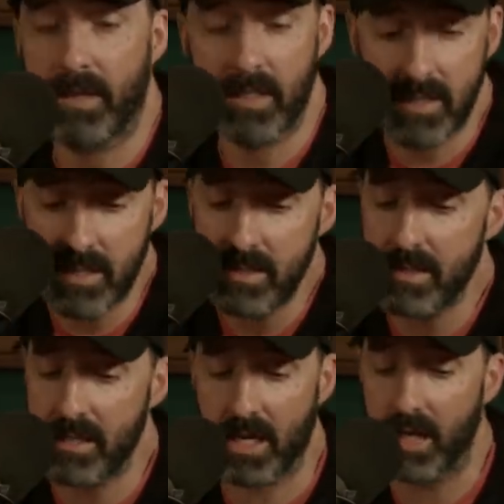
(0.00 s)

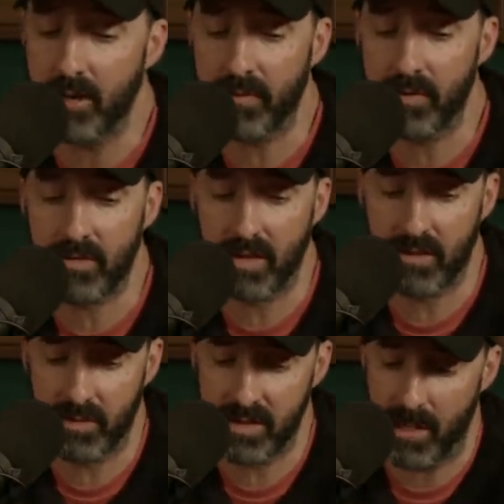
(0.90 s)
consistency, and I don't know if you did
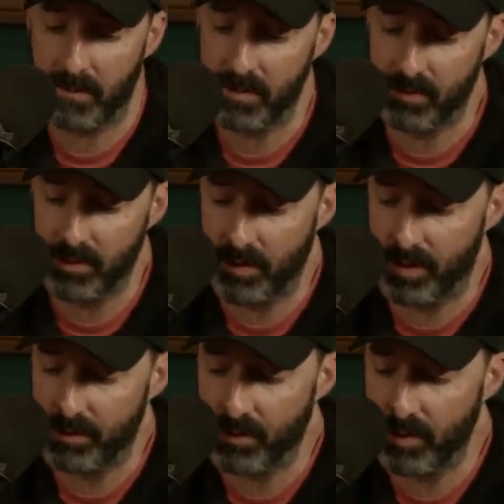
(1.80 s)
this happened to you when you were
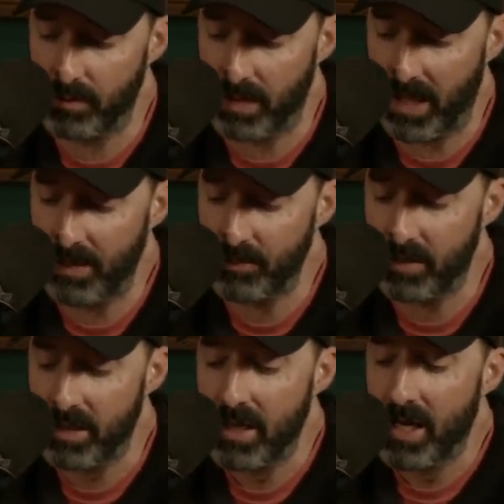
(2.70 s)
on tour, but I
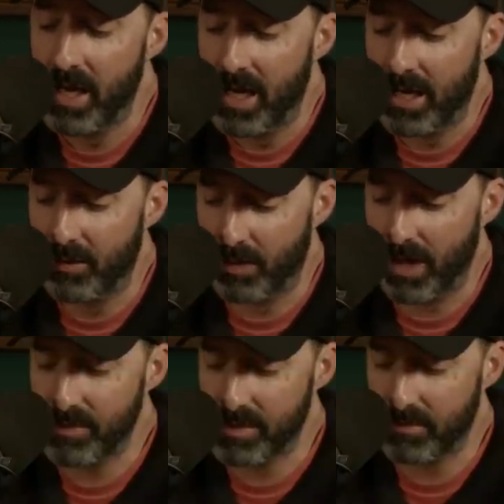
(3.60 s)
would, when
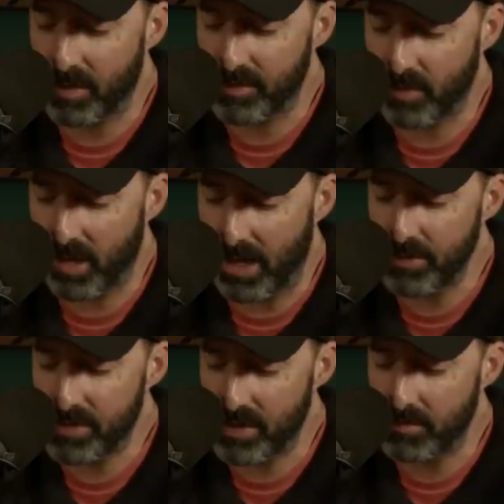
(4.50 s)
I was in Baltimore, I
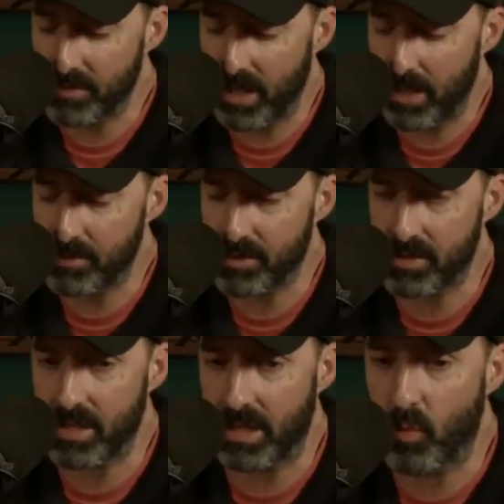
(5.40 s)
would sometimes
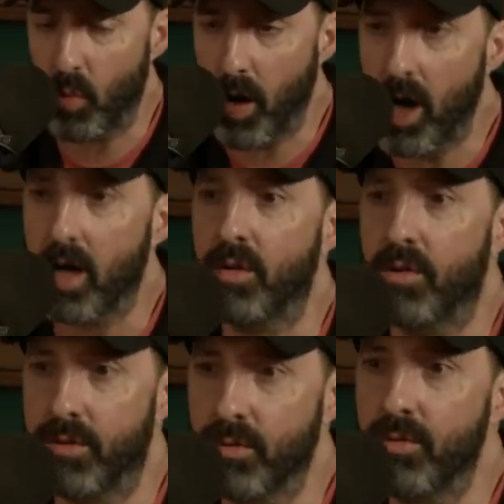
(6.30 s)
just like walk
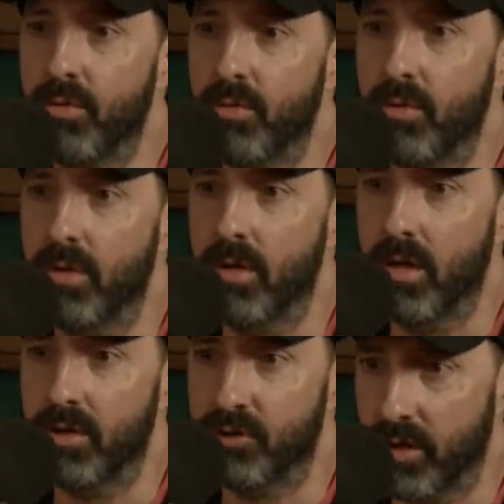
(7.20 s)
through
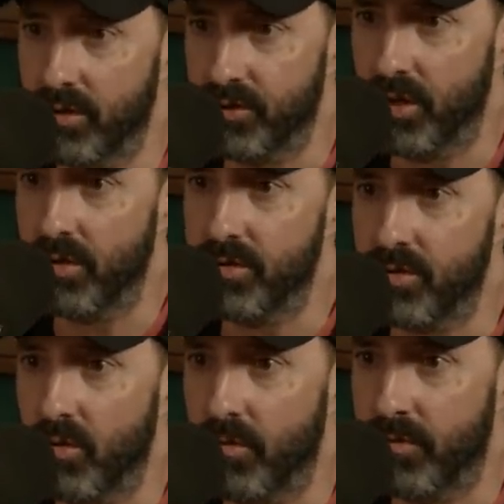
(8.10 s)
uh, Trader Joe's
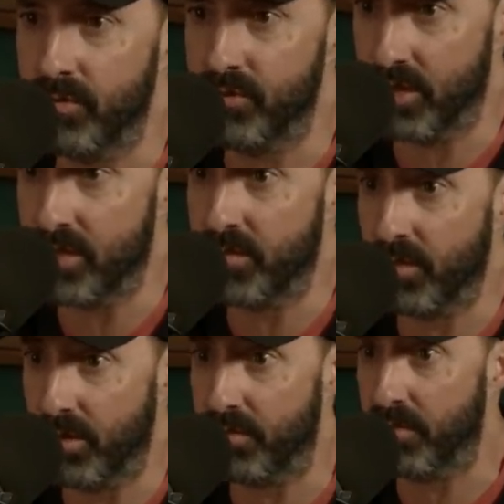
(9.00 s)
or Whole Foods just
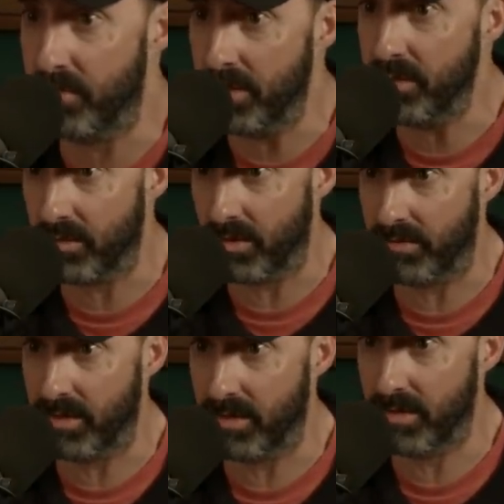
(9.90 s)
for the familiar
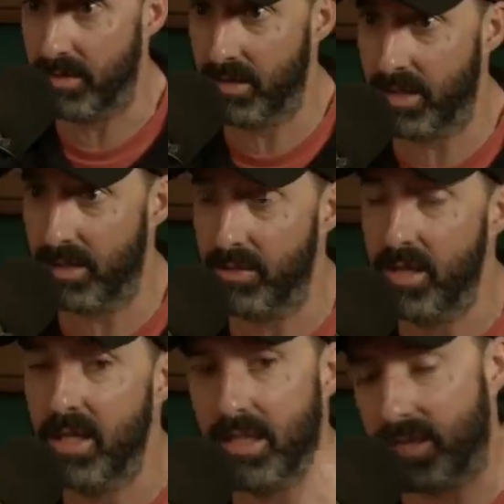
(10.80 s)
of it.
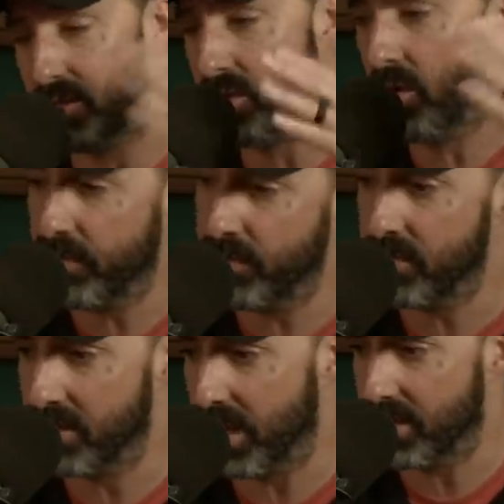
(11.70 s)
Ah. Like, it, like there was a Whole
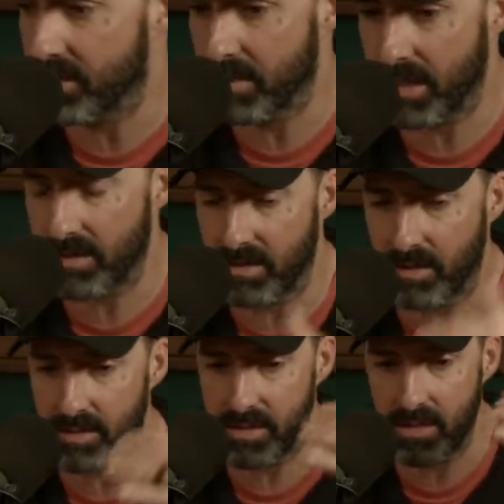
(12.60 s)
Foods next to me, and then
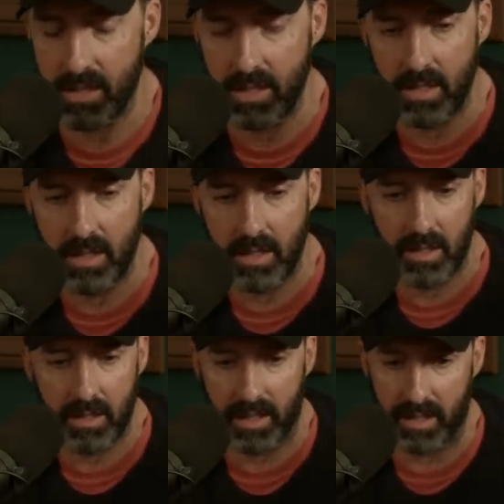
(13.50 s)
there was,
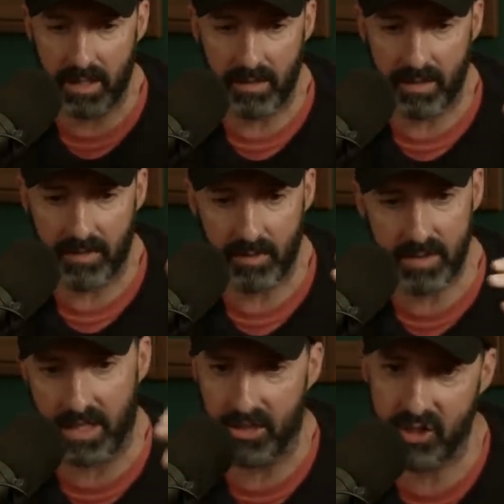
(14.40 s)
right, like if there
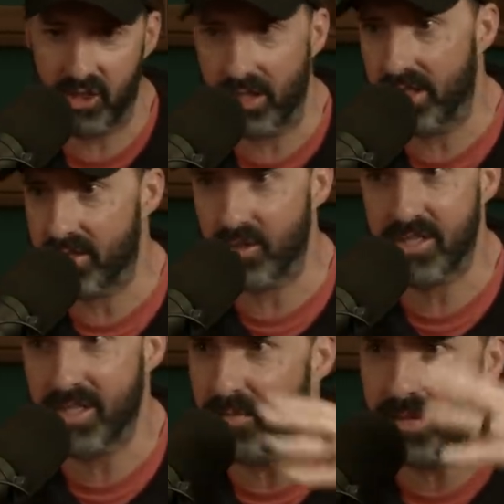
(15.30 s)
was like a Chili's or
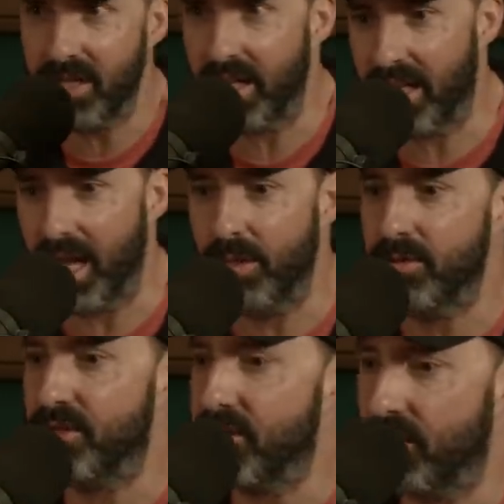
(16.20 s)
something, like I
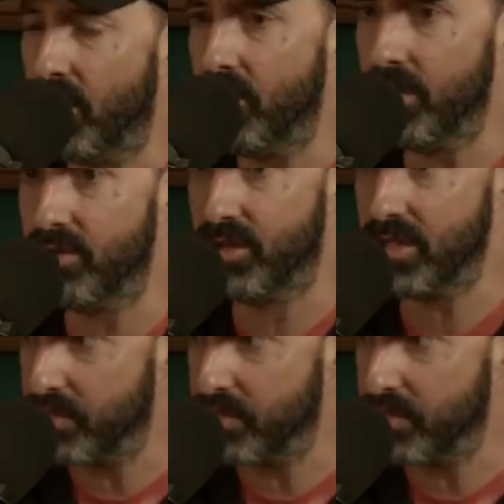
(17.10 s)
would just go there just